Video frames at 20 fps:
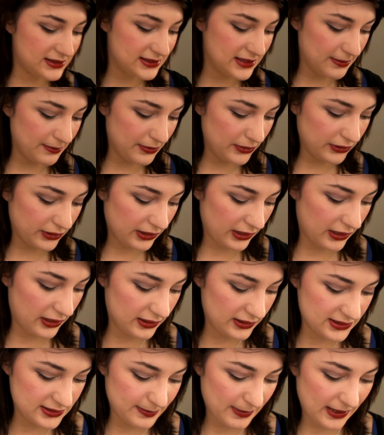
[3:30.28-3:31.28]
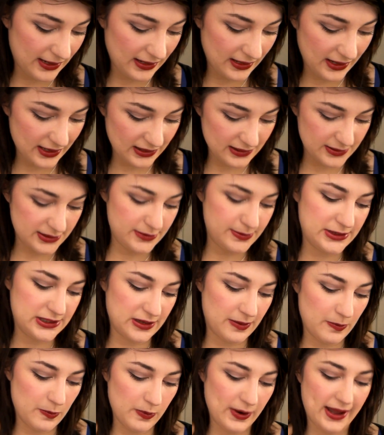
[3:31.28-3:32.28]
simple clothes, but I like them to be
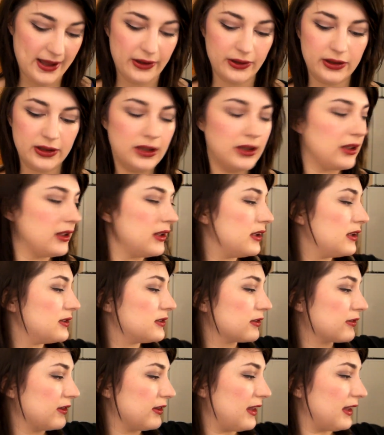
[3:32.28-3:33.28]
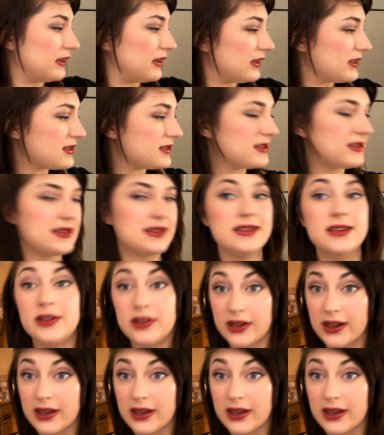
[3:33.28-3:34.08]
done well. So I've got that little silk